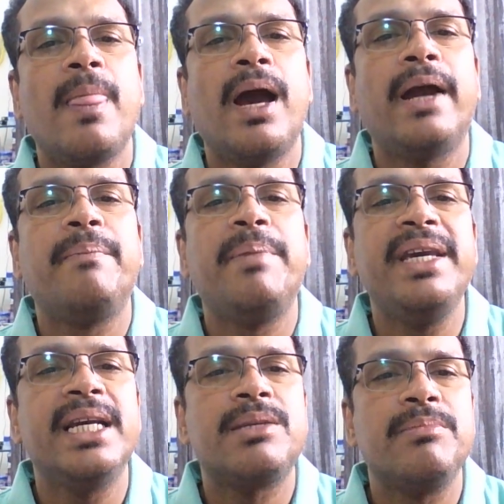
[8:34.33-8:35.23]
And
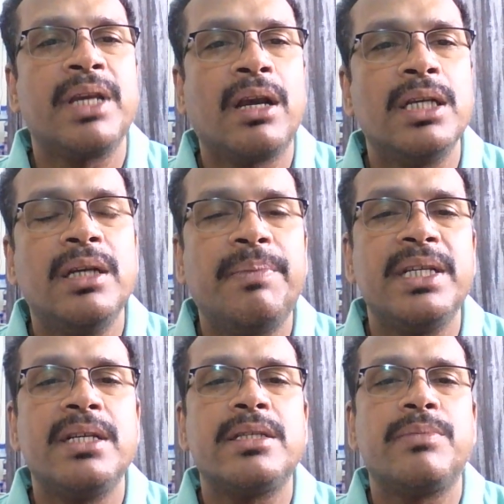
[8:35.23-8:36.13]
pH, because of
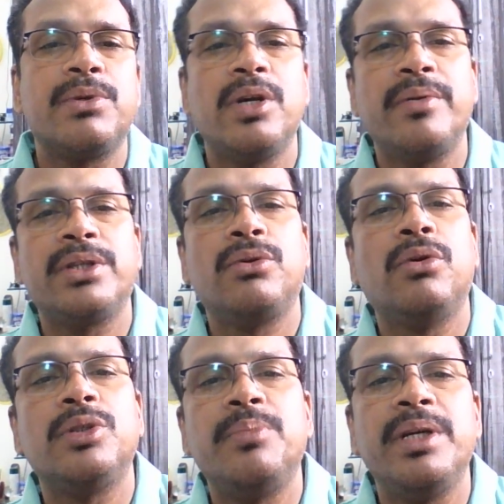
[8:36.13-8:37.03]
presence of sodium, it
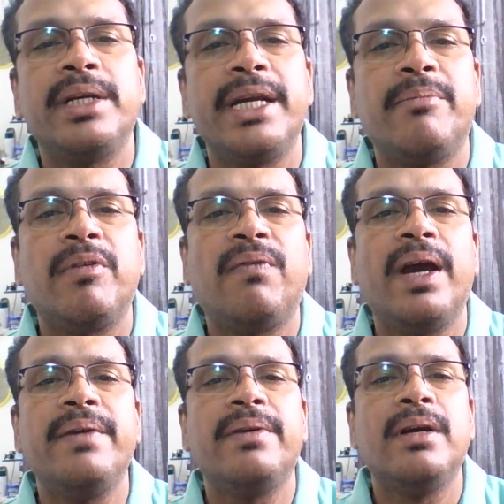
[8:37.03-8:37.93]
goes beyond
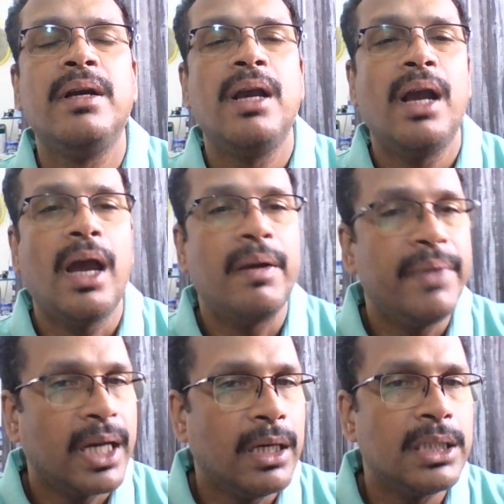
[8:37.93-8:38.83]
8.5. And
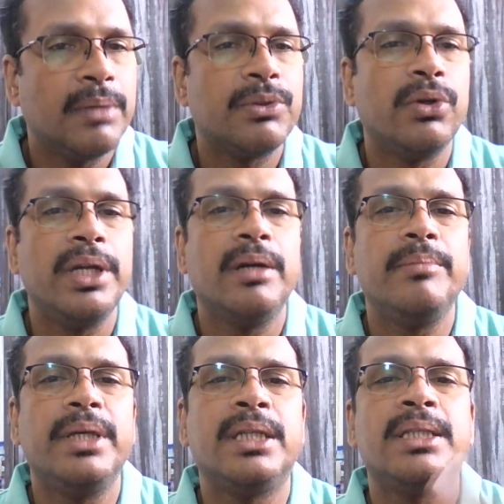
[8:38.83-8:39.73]
because of sodium,
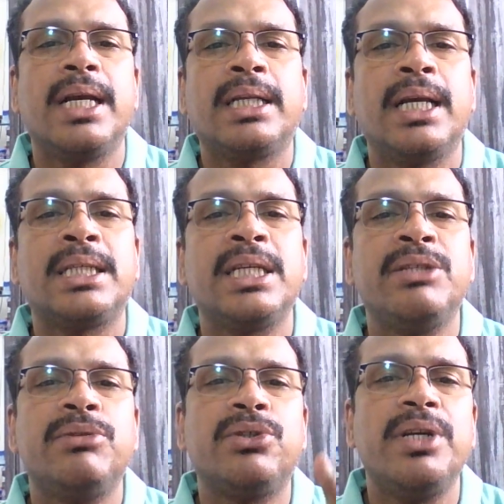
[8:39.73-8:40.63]
its
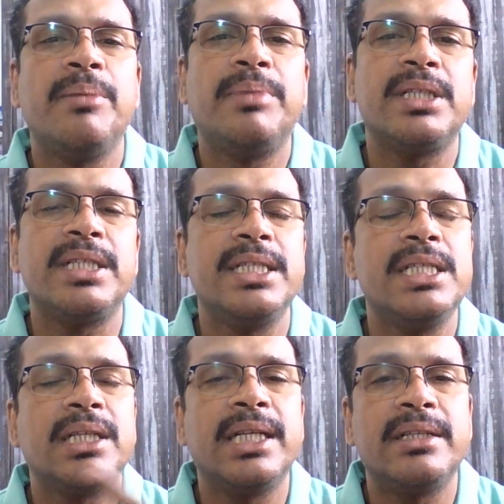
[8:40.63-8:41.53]
exchangeable sodium percentage
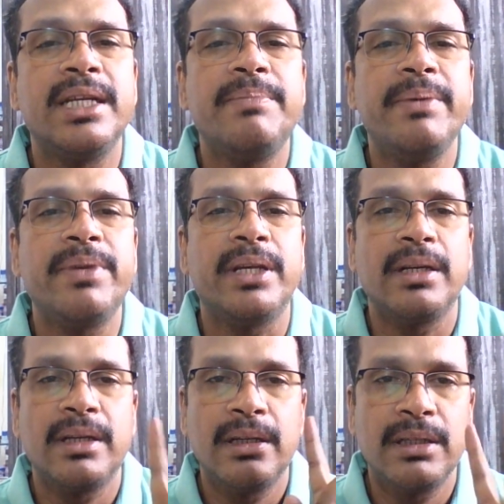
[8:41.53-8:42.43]
is greater than 15.
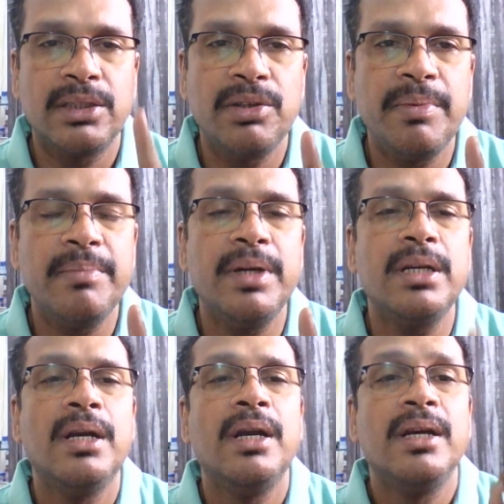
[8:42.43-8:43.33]
So remember,
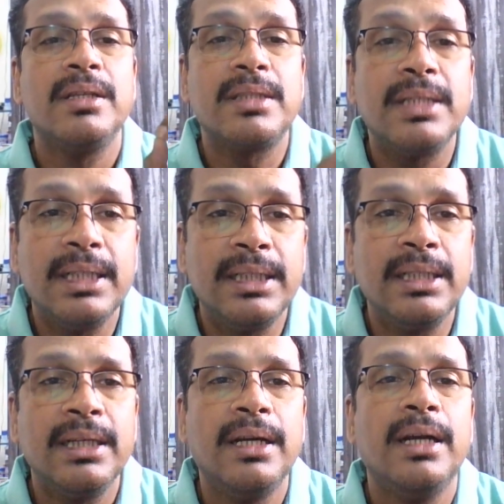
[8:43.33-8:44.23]
third
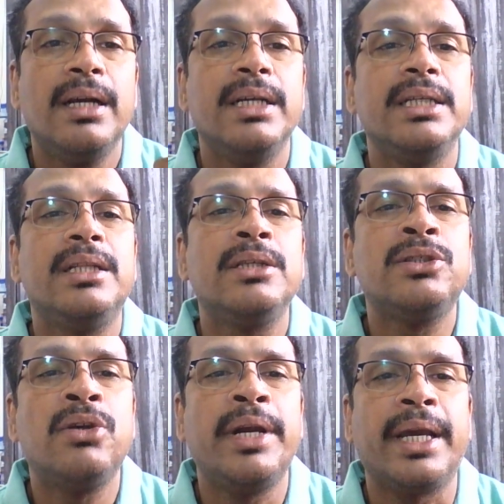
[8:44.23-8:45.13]
is the
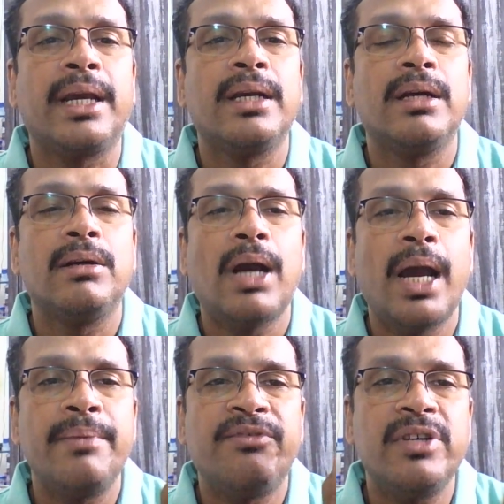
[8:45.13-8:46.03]
sodic.
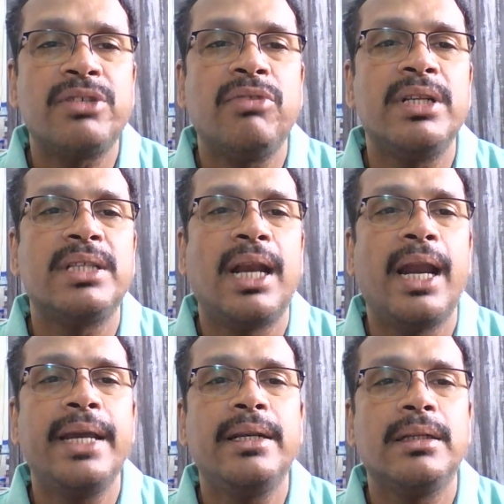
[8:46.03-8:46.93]
First one
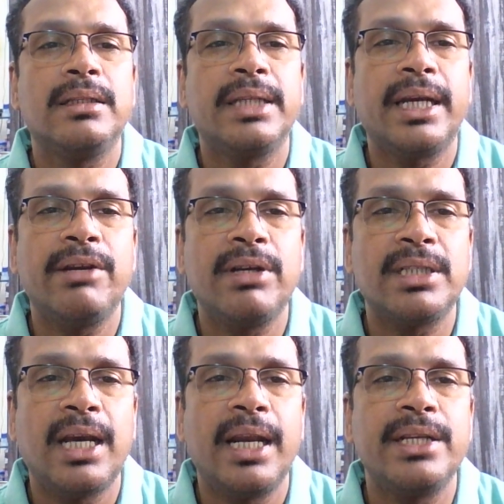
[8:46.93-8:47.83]
saline, second one
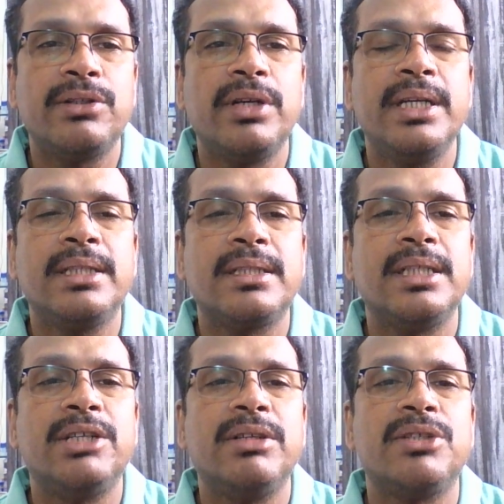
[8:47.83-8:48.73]
saline sodic,
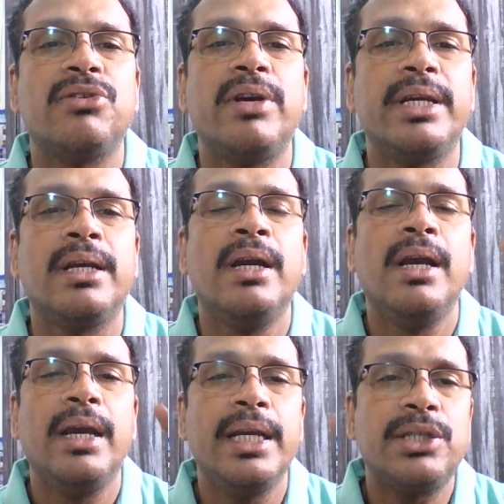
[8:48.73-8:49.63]
third one sodic.
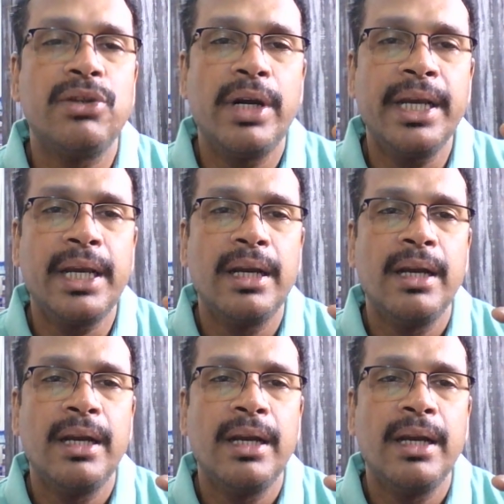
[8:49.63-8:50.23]
In sodic,